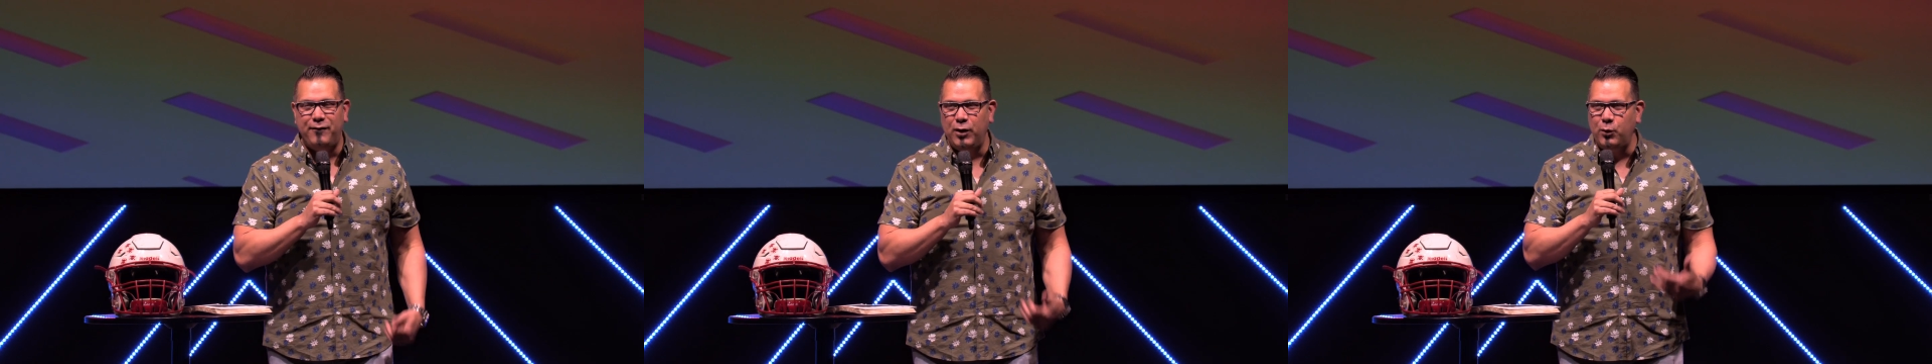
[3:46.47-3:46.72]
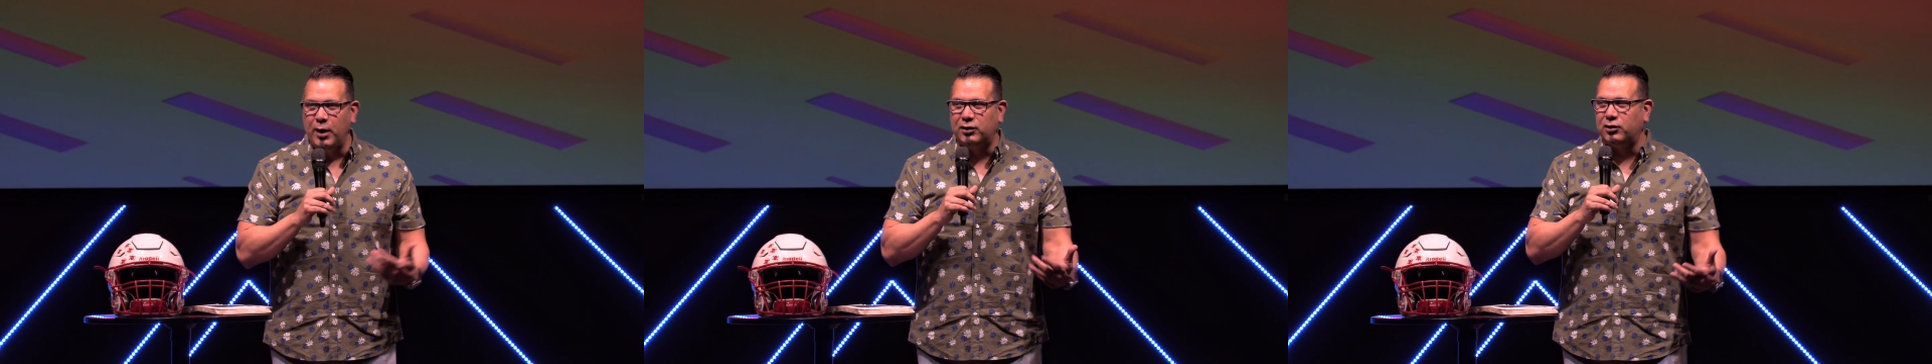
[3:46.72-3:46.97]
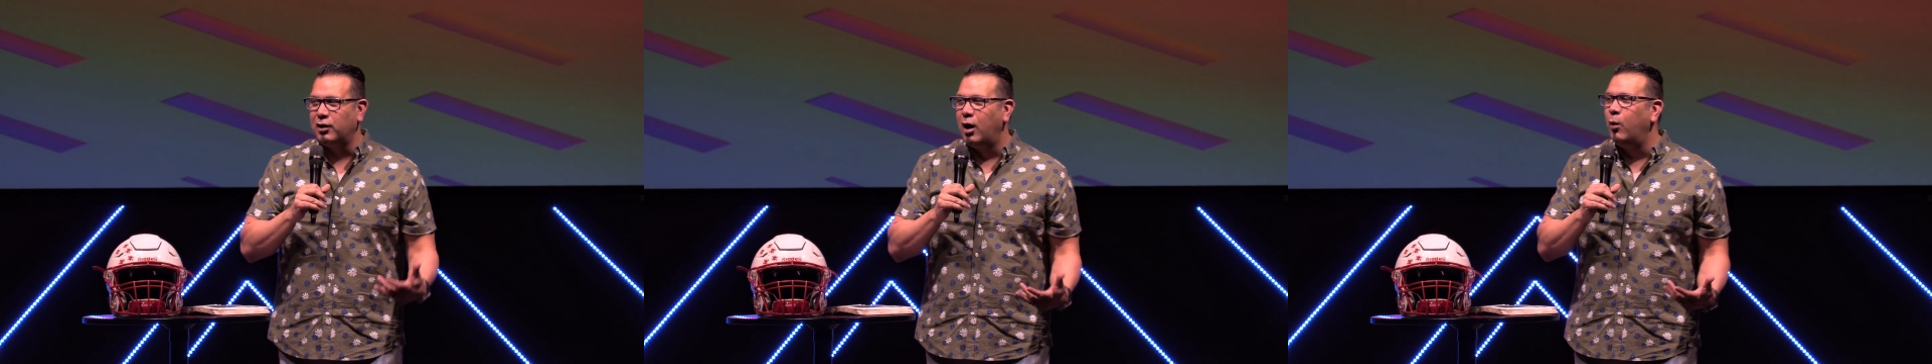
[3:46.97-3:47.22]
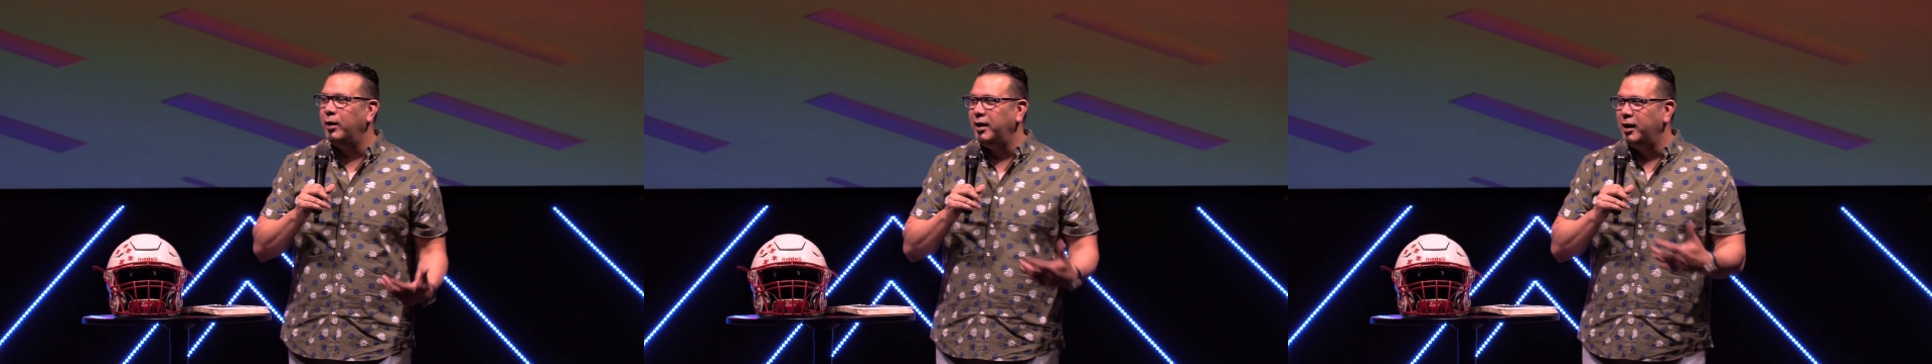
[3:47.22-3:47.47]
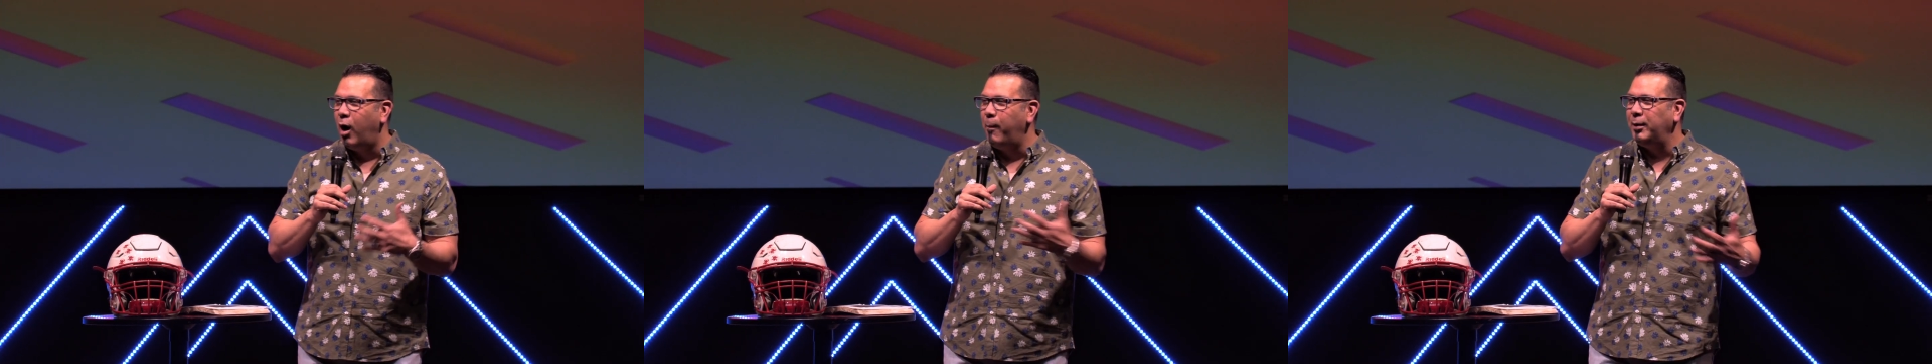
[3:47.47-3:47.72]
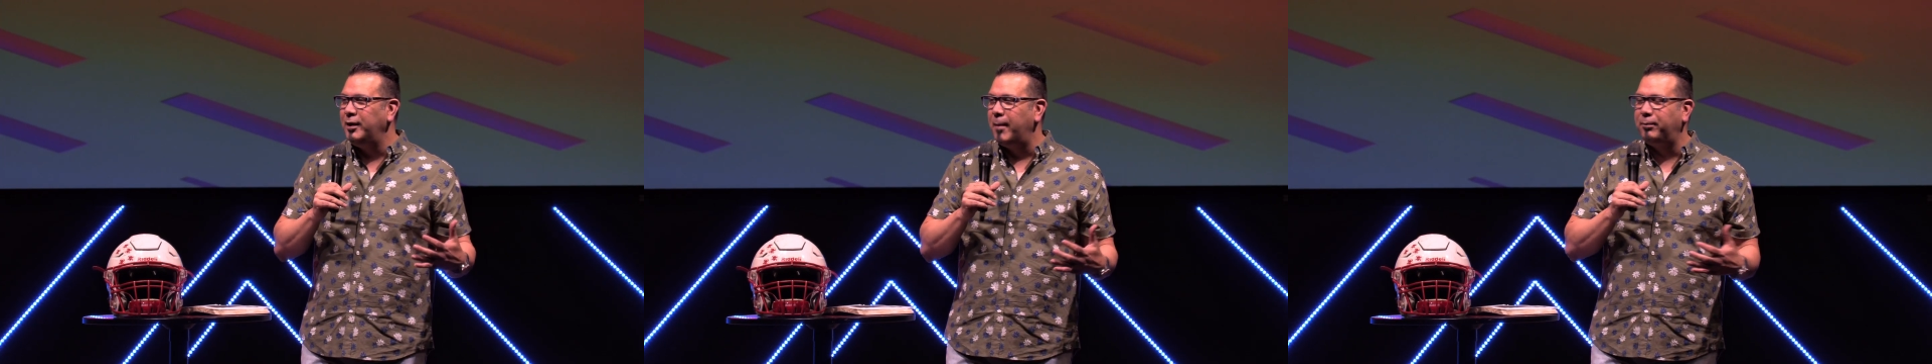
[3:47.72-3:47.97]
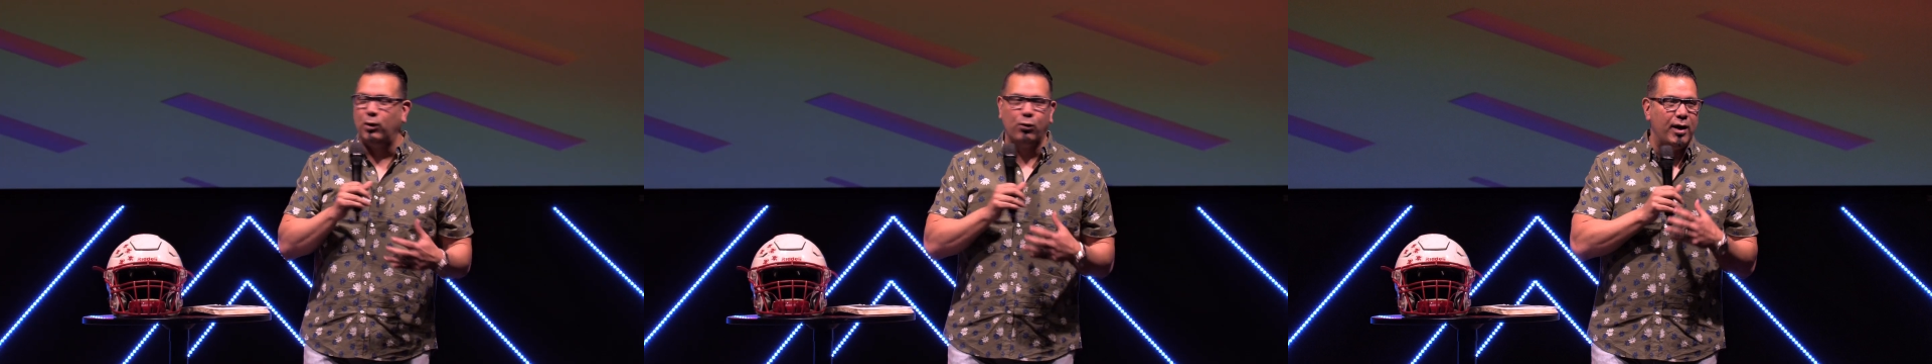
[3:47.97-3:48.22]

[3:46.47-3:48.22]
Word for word: a few weeks ago when they opened up the